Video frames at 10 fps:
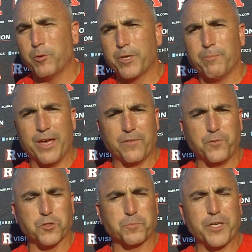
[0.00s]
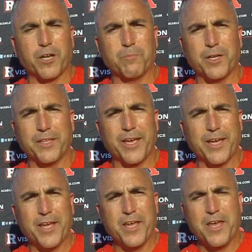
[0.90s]
Mill being back full speed on
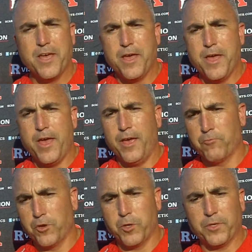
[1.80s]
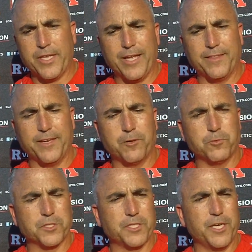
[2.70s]
Monday. And really what that
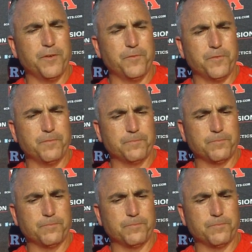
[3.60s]
did was give